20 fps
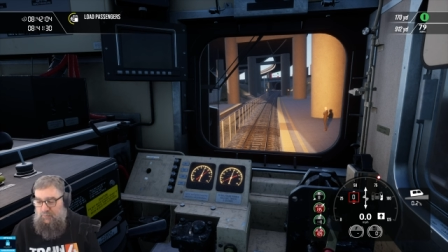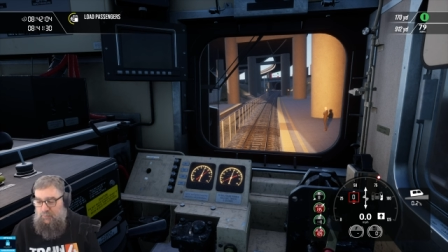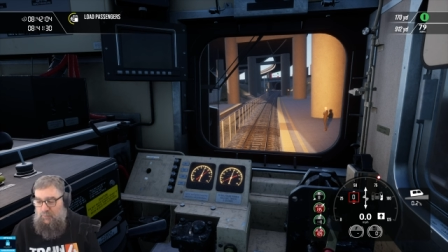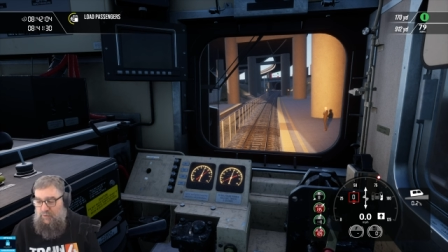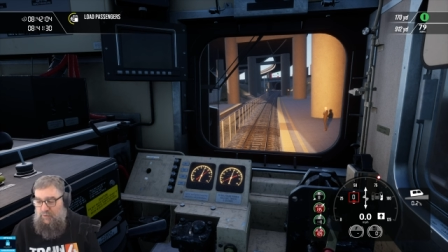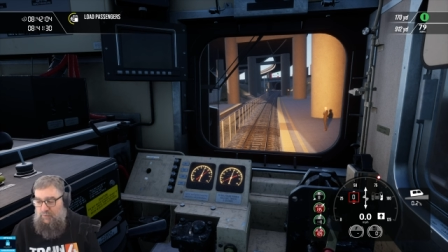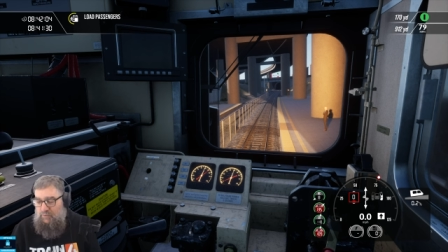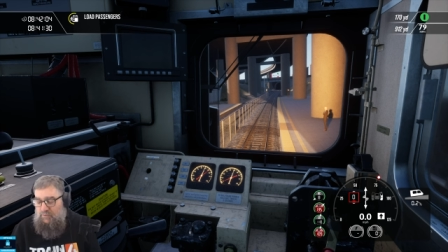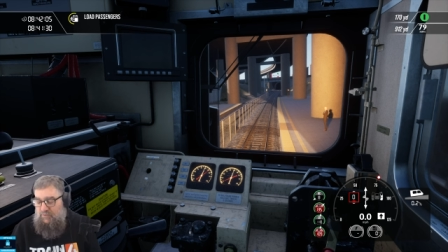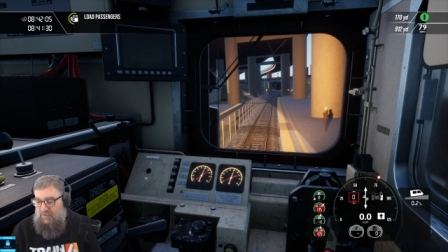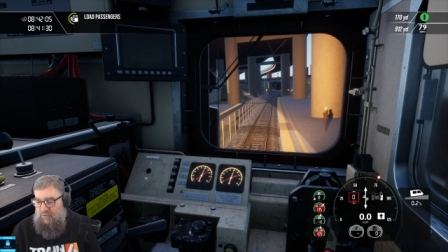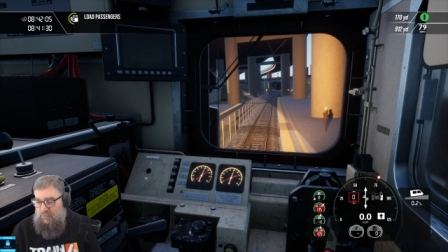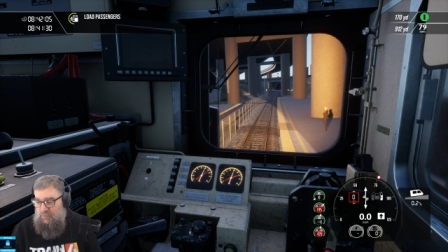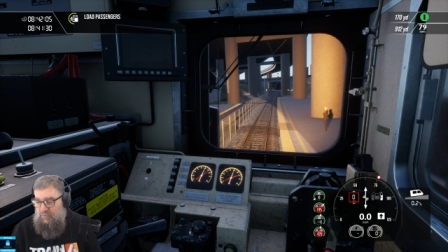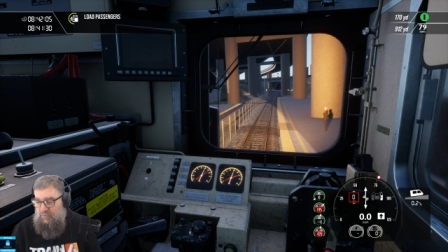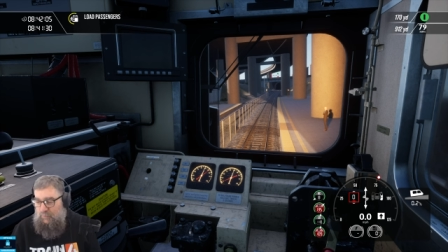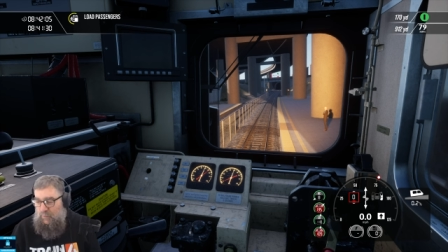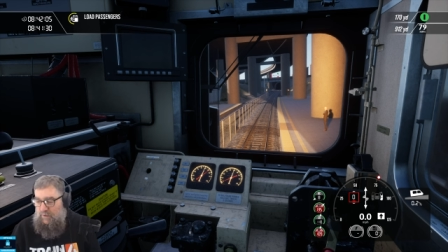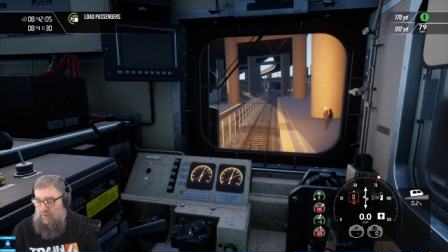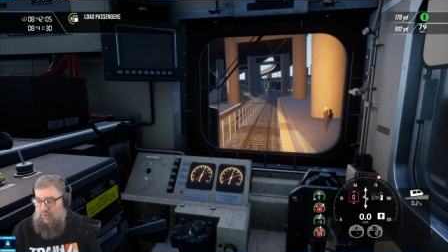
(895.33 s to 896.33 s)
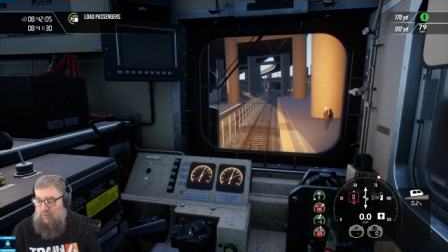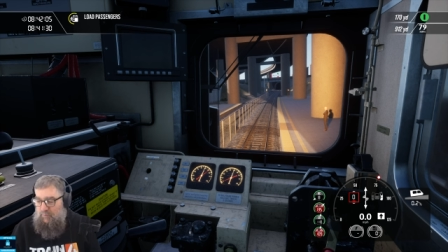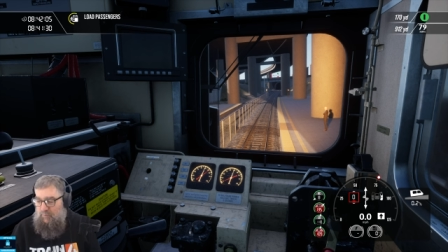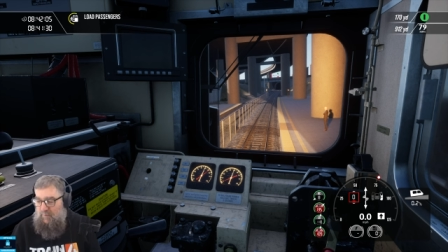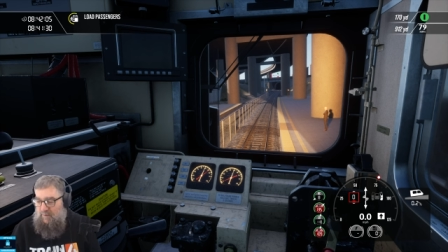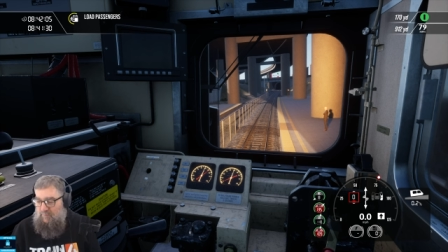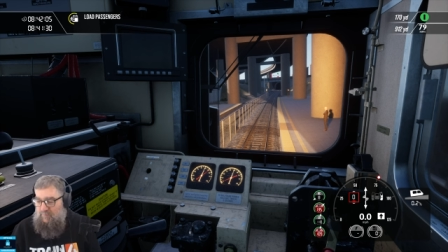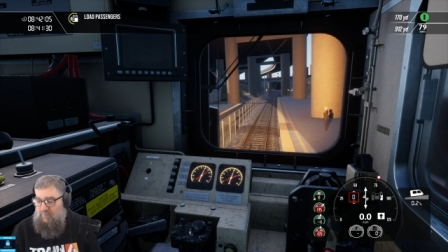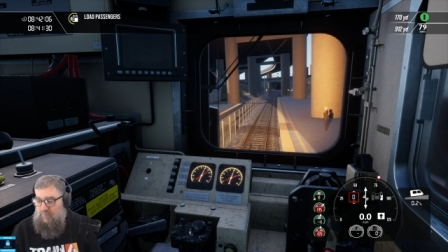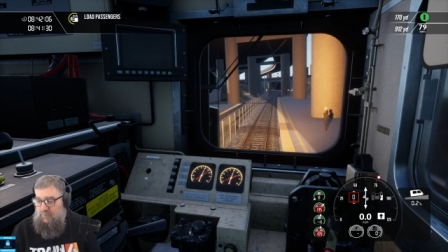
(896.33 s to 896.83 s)
Will, so it was Will and
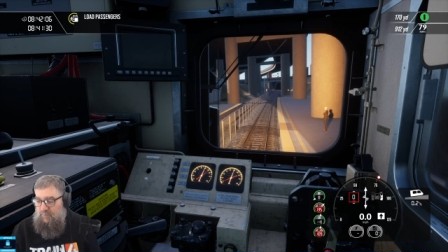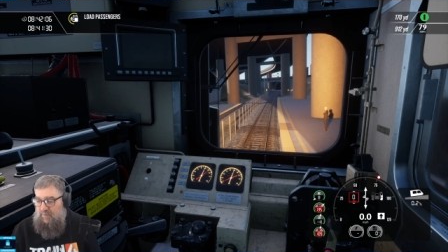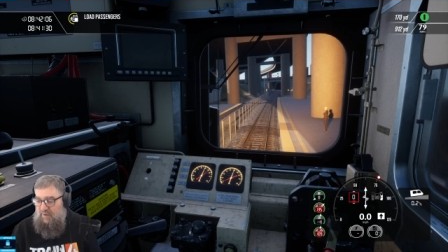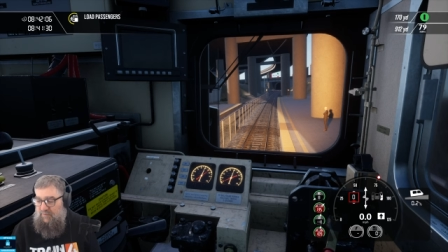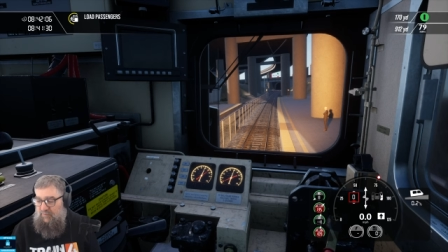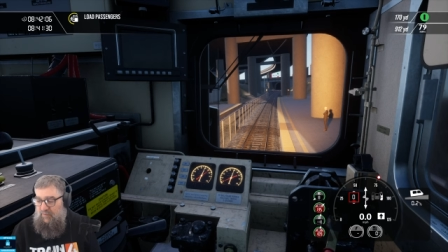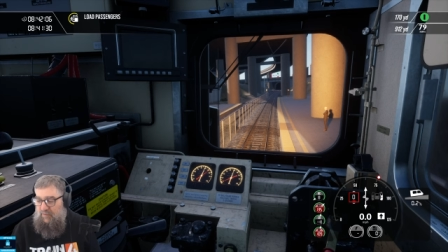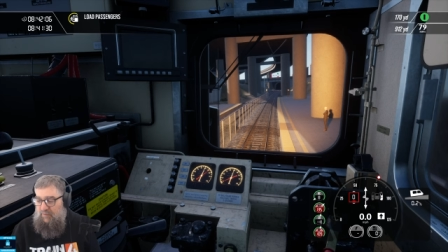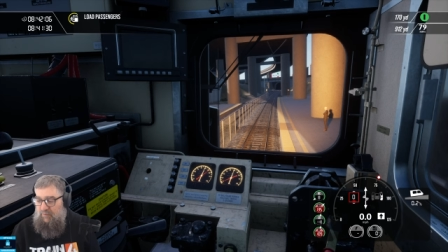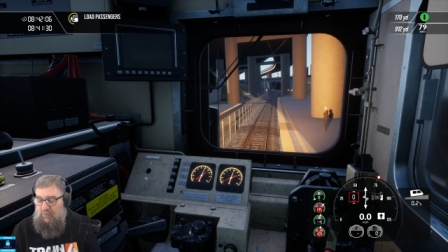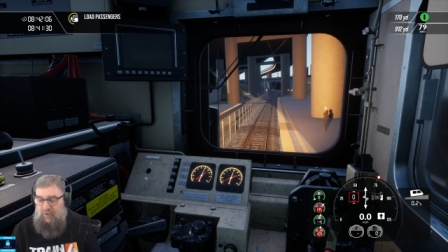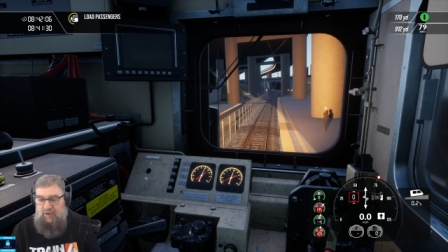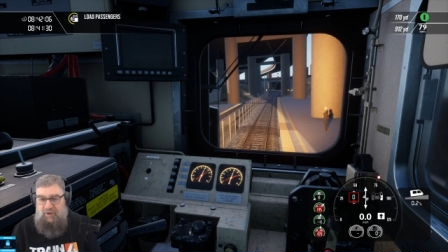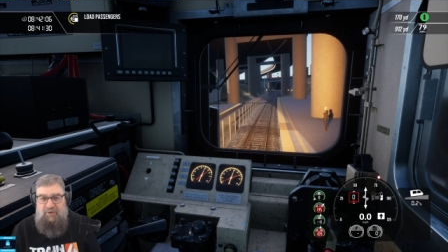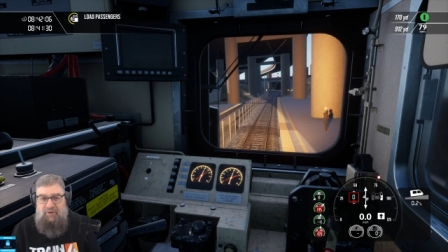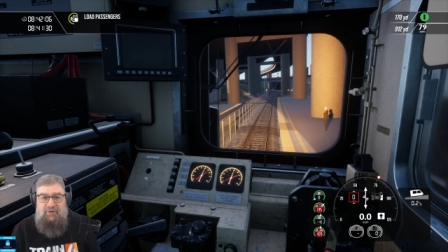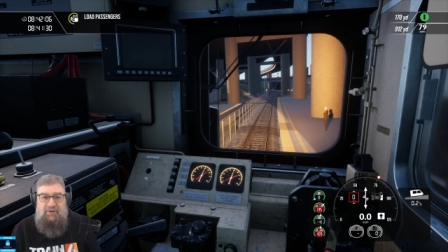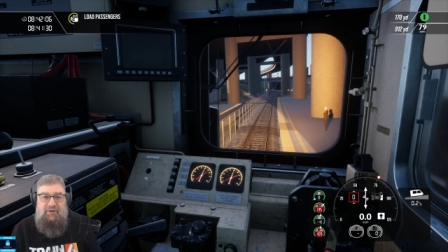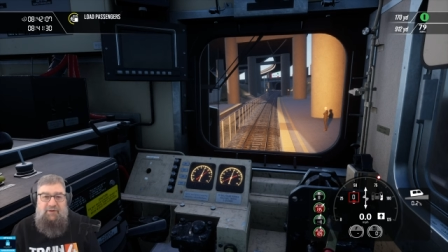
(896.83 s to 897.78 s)
Muff who made that thing.